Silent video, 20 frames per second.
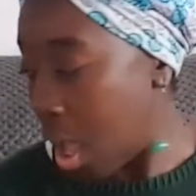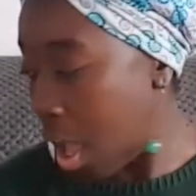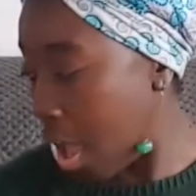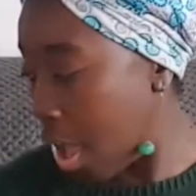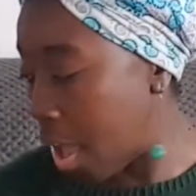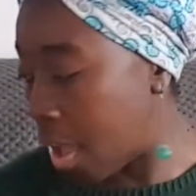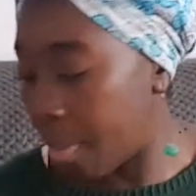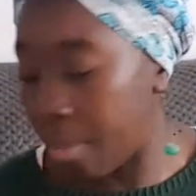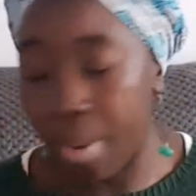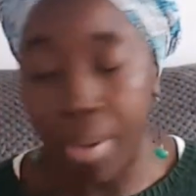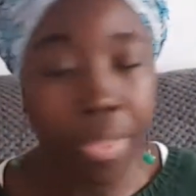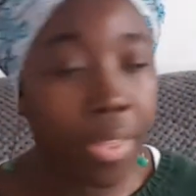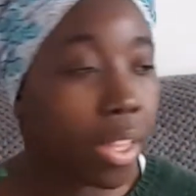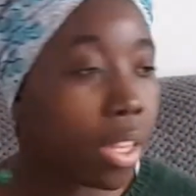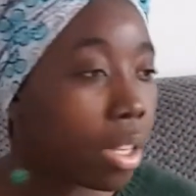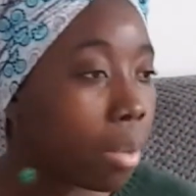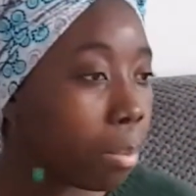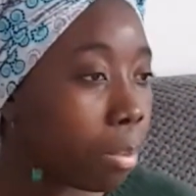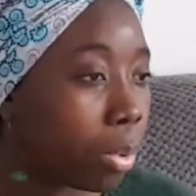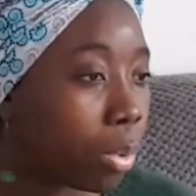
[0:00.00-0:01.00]
I
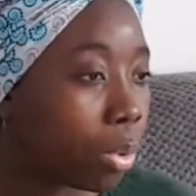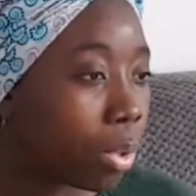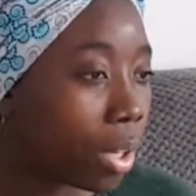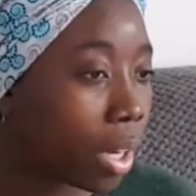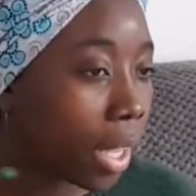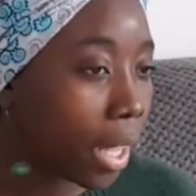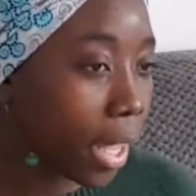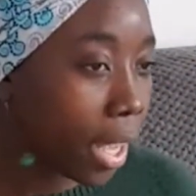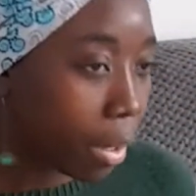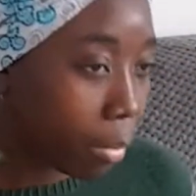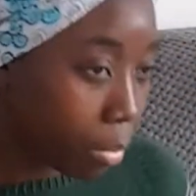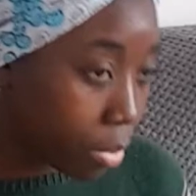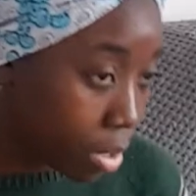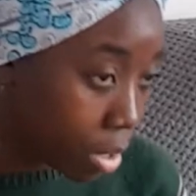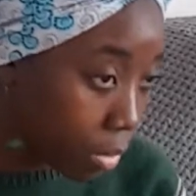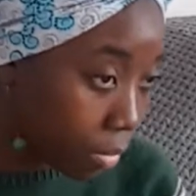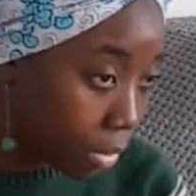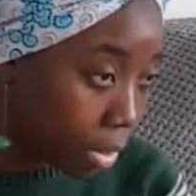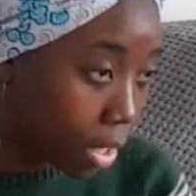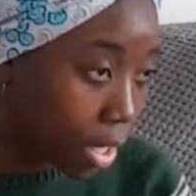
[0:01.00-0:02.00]
think the ball I had was
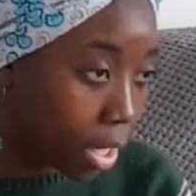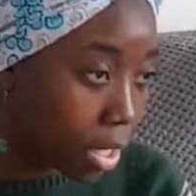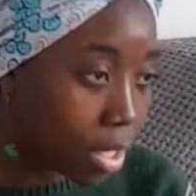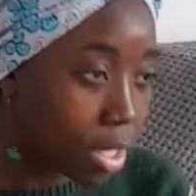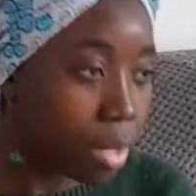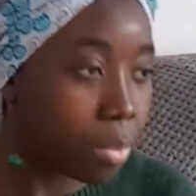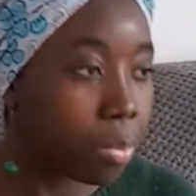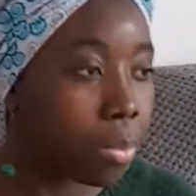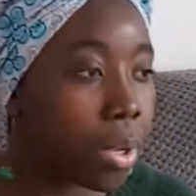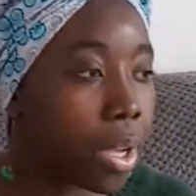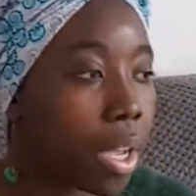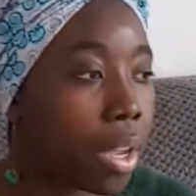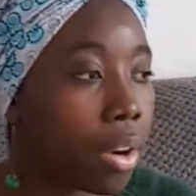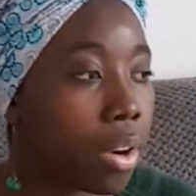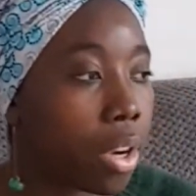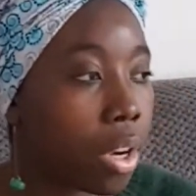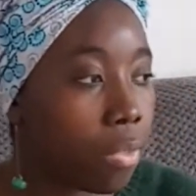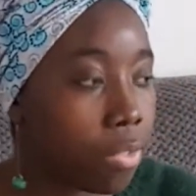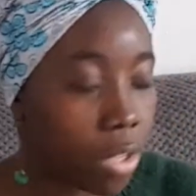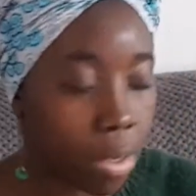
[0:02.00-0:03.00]
over there somewhere. I
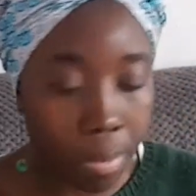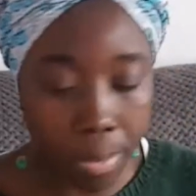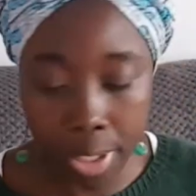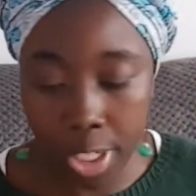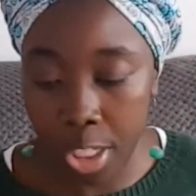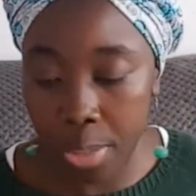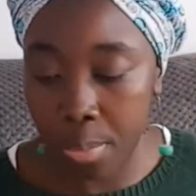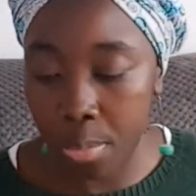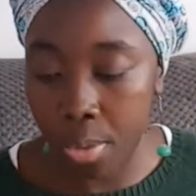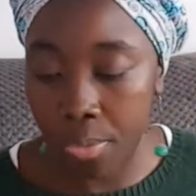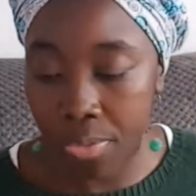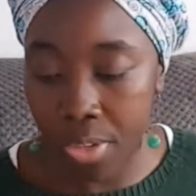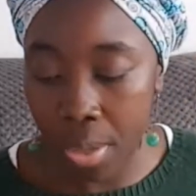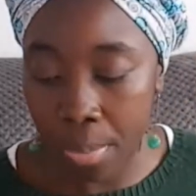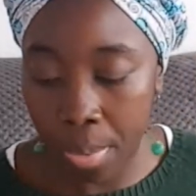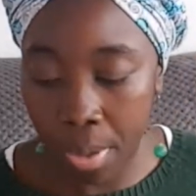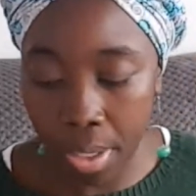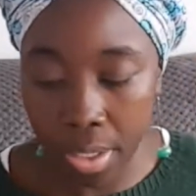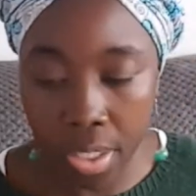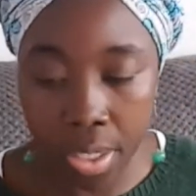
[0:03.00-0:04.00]
don't know if somebody's moved it,
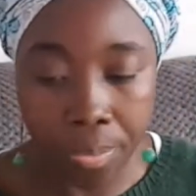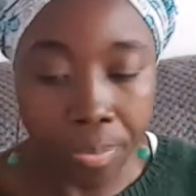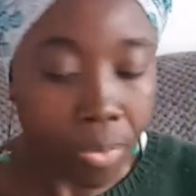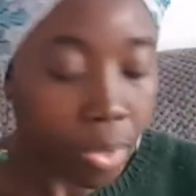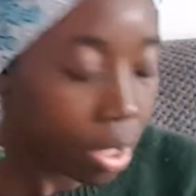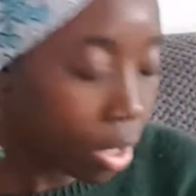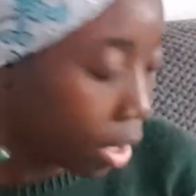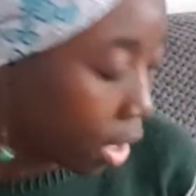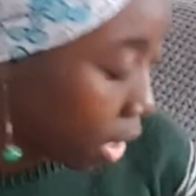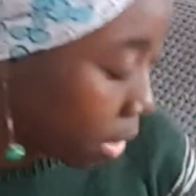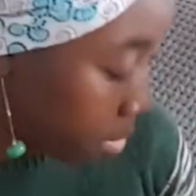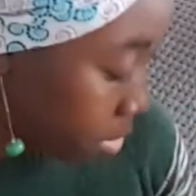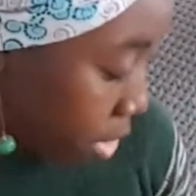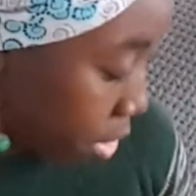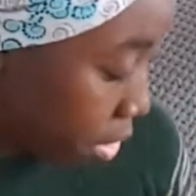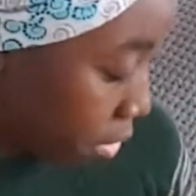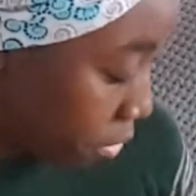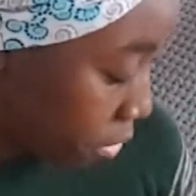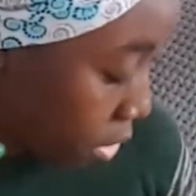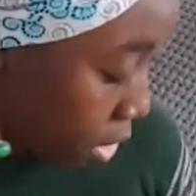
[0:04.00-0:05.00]
but yeah,
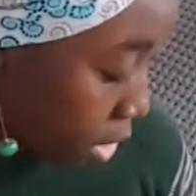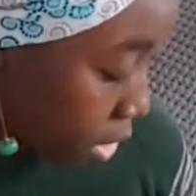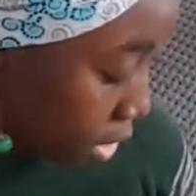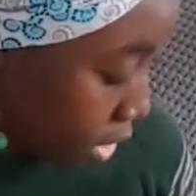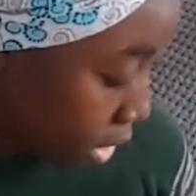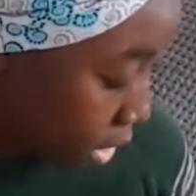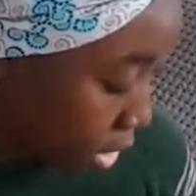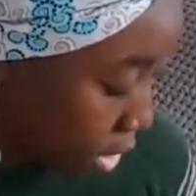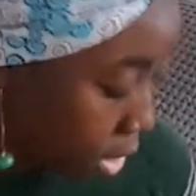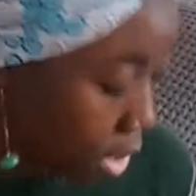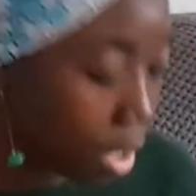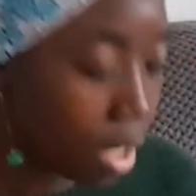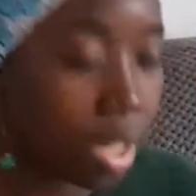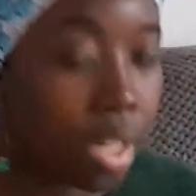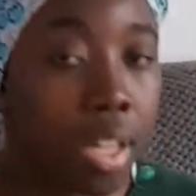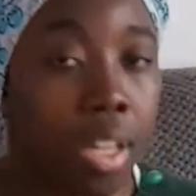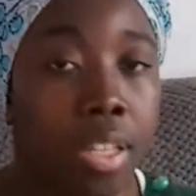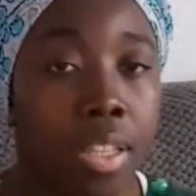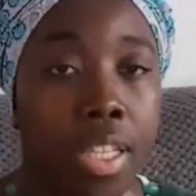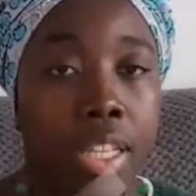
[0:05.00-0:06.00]
so I've started
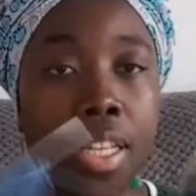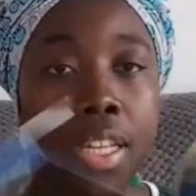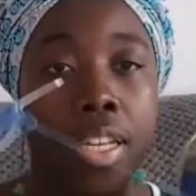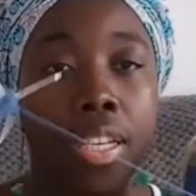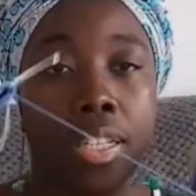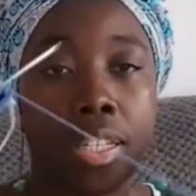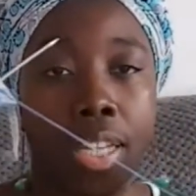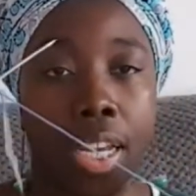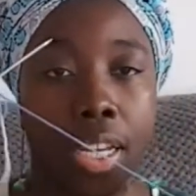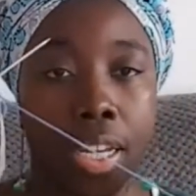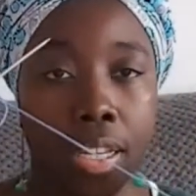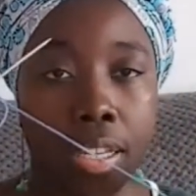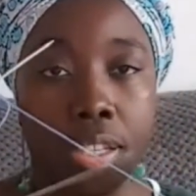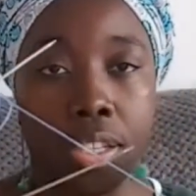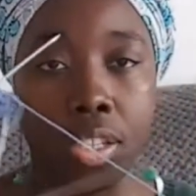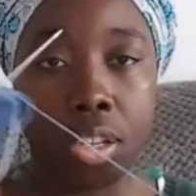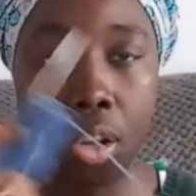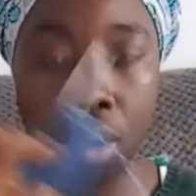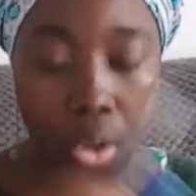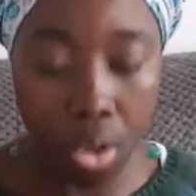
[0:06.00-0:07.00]
the second
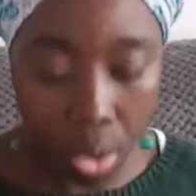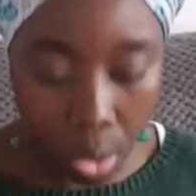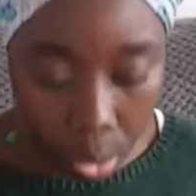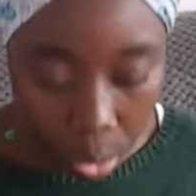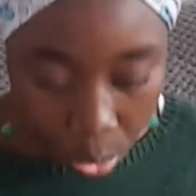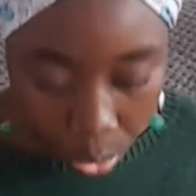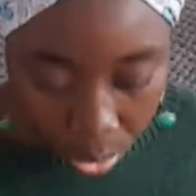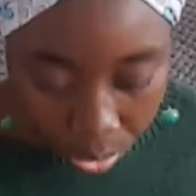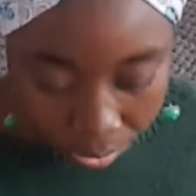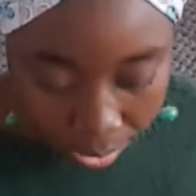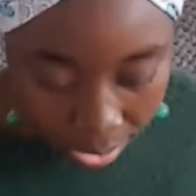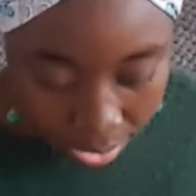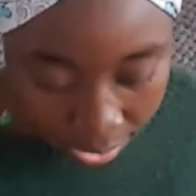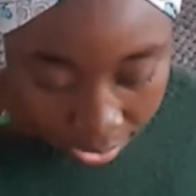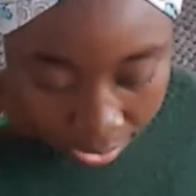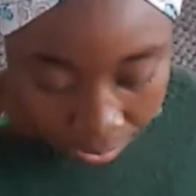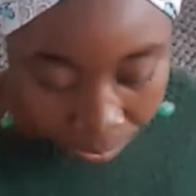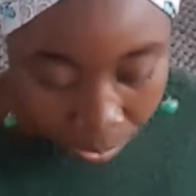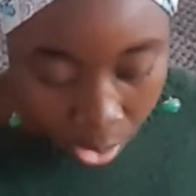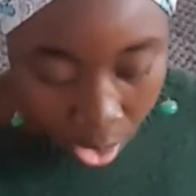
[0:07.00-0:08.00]
sock
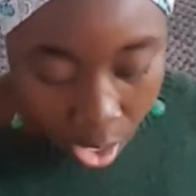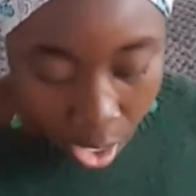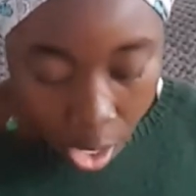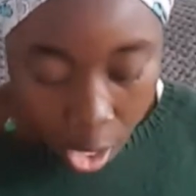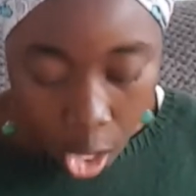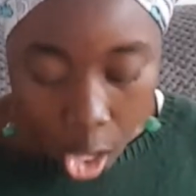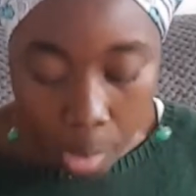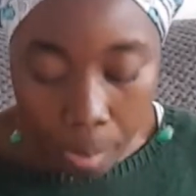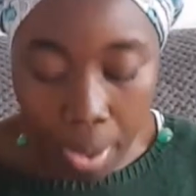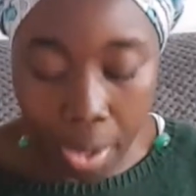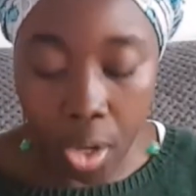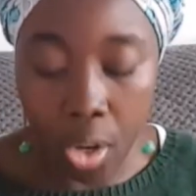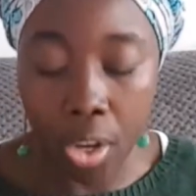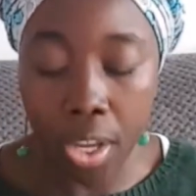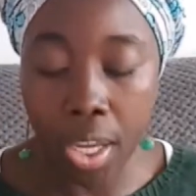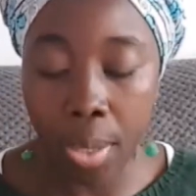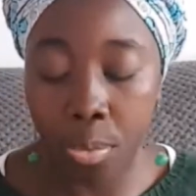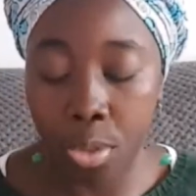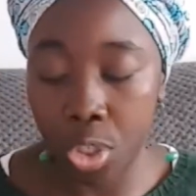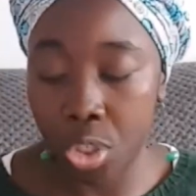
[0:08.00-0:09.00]
already. I got
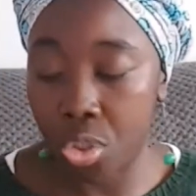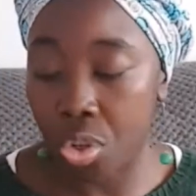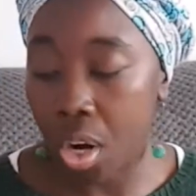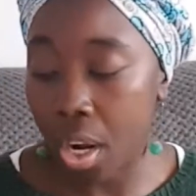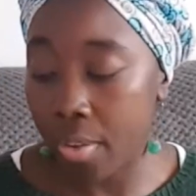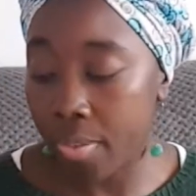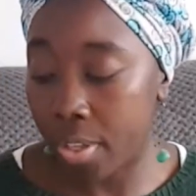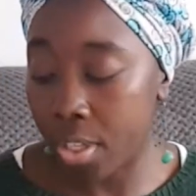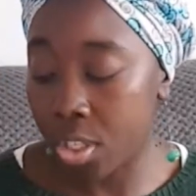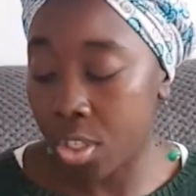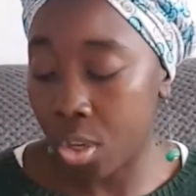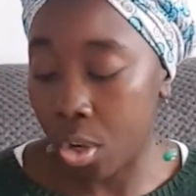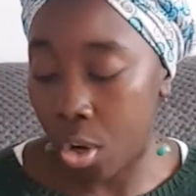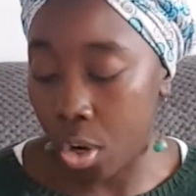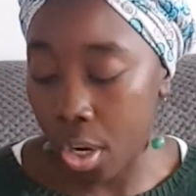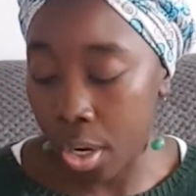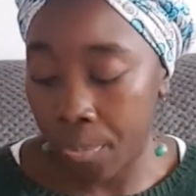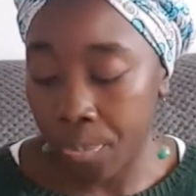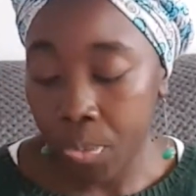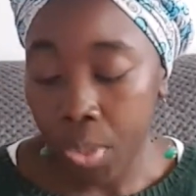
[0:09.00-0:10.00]
him to try this
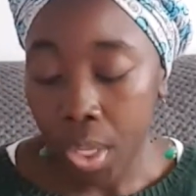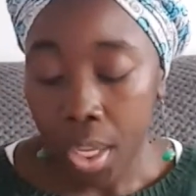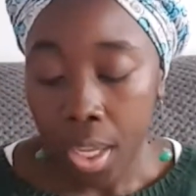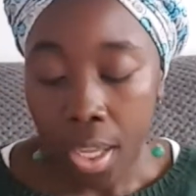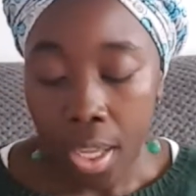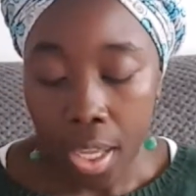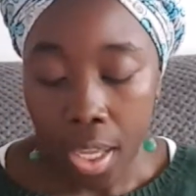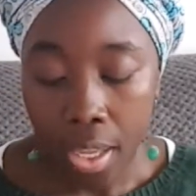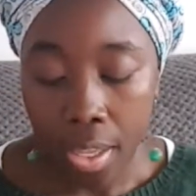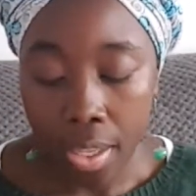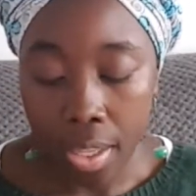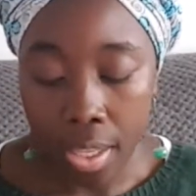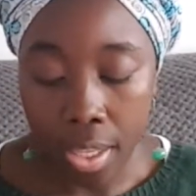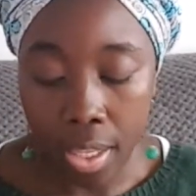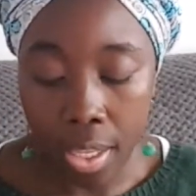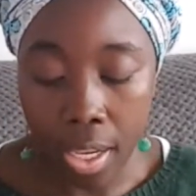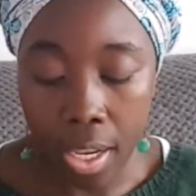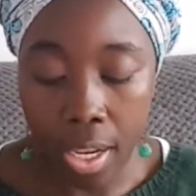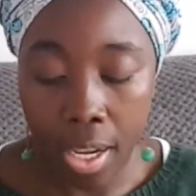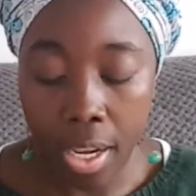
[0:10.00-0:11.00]
on.
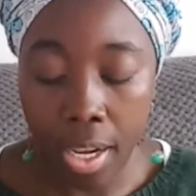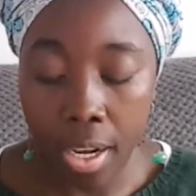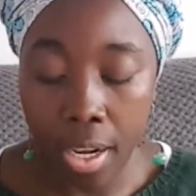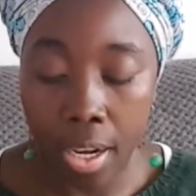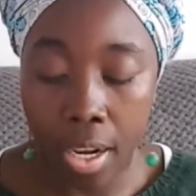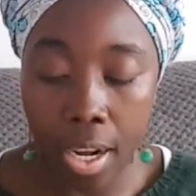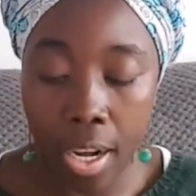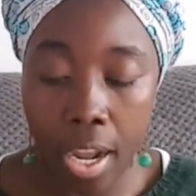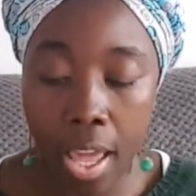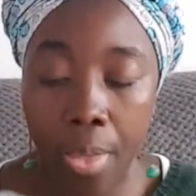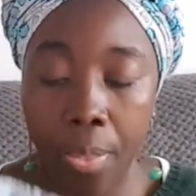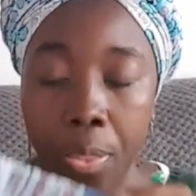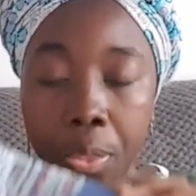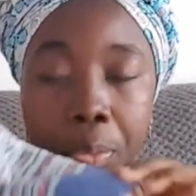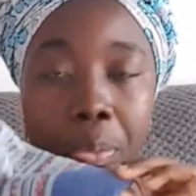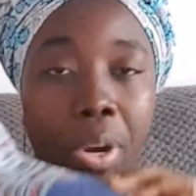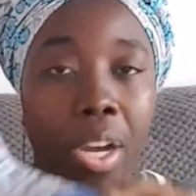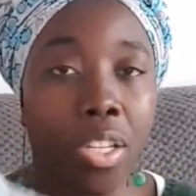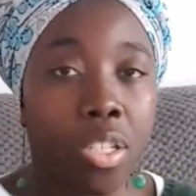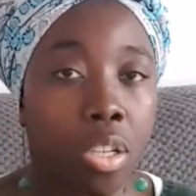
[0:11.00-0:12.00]

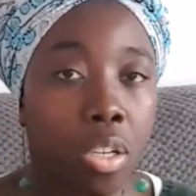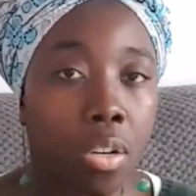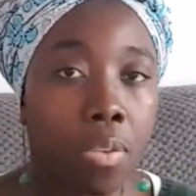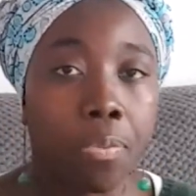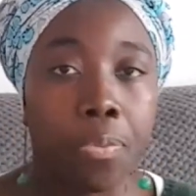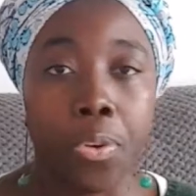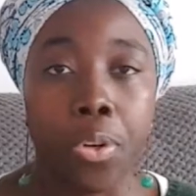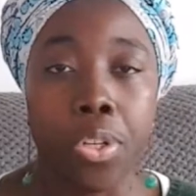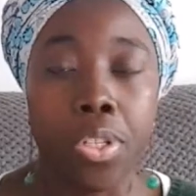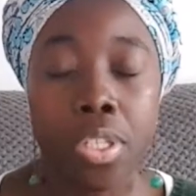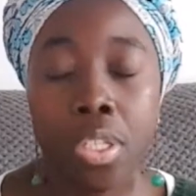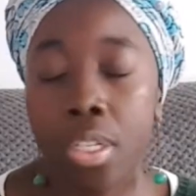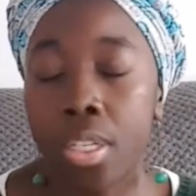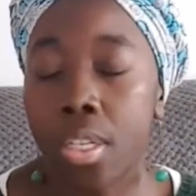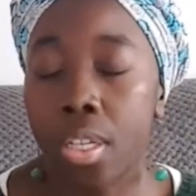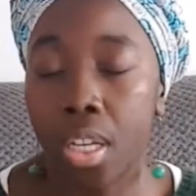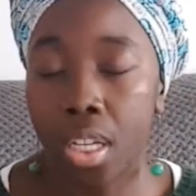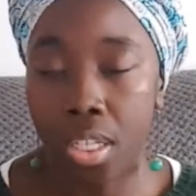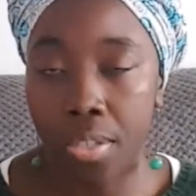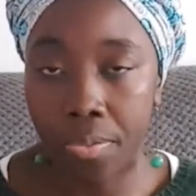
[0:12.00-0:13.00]
Lengthwise on the foot,
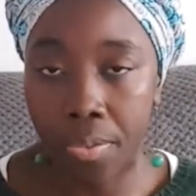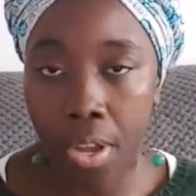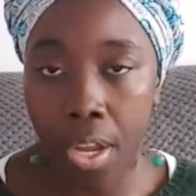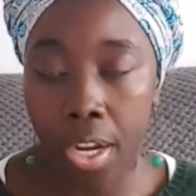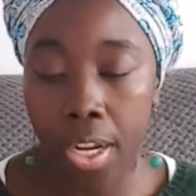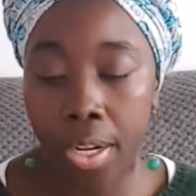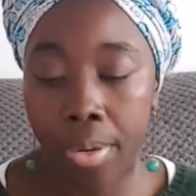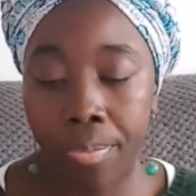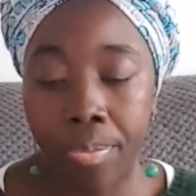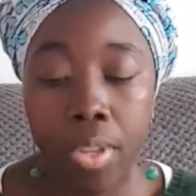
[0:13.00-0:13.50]
it's fine.